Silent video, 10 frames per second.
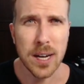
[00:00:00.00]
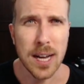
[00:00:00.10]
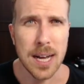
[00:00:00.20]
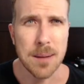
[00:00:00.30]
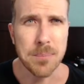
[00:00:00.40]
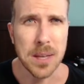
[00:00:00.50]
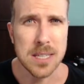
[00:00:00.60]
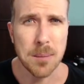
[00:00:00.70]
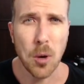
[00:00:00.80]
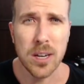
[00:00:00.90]

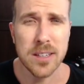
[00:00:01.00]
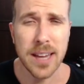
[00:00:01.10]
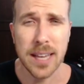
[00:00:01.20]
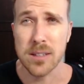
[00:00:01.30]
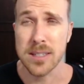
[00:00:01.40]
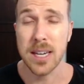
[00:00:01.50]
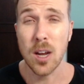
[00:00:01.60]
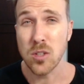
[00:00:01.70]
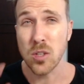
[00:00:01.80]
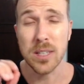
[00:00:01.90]
at some other indicators here,
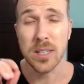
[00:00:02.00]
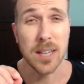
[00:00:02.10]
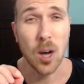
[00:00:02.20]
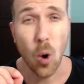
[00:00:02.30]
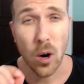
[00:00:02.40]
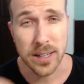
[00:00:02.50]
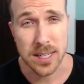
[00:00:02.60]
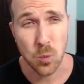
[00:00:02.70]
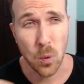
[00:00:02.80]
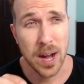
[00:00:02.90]
and also the
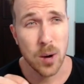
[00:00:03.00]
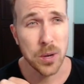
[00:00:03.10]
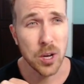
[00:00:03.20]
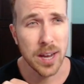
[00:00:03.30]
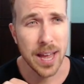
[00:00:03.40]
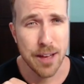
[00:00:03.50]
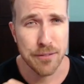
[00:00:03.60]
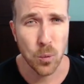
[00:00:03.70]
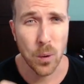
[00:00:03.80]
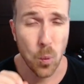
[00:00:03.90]
orders, where we're going to
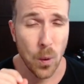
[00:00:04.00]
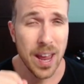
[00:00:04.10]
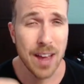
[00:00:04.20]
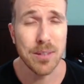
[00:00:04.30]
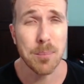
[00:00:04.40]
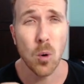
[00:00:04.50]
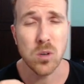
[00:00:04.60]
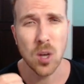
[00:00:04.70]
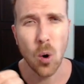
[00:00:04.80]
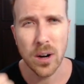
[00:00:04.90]
have where you have the
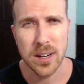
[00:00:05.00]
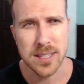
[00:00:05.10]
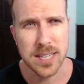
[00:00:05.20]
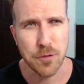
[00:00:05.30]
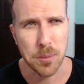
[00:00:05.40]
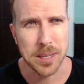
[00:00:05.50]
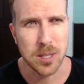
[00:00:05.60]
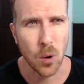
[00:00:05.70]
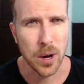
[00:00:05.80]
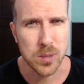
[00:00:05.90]
most orders here for
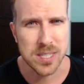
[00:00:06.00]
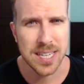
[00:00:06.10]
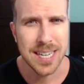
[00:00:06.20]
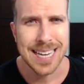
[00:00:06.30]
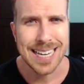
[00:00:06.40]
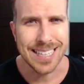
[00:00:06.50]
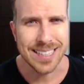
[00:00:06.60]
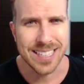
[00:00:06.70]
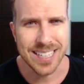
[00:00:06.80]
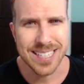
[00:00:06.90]
Bitcoin. We see the
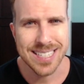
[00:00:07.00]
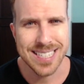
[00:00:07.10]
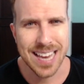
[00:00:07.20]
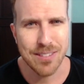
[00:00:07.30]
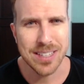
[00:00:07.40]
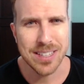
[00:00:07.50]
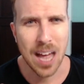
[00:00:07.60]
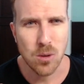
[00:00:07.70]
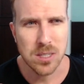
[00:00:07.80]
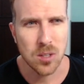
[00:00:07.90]

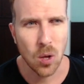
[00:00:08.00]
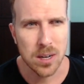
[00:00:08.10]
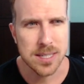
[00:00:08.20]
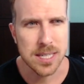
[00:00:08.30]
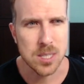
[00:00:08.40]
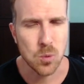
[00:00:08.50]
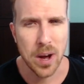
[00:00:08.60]
$37,000 is